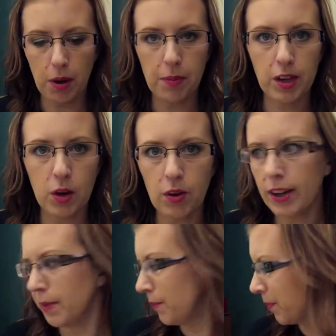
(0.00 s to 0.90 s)
will probably go on
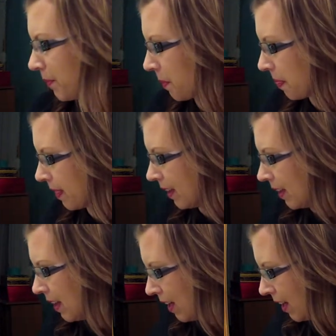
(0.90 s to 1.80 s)
them.
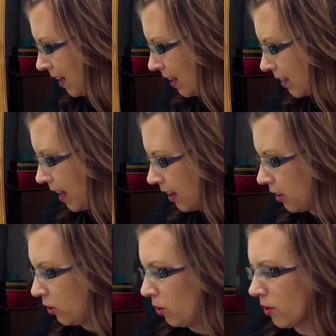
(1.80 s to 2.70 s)
Then
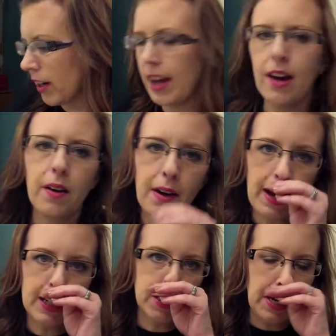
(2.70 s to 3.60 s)
L'Oreal
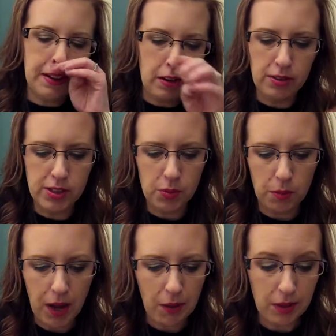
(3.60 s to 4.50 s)
eyeshadows were
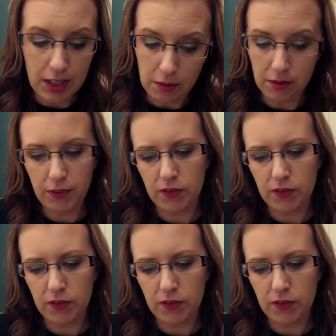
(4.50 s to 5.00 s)
buy one, get one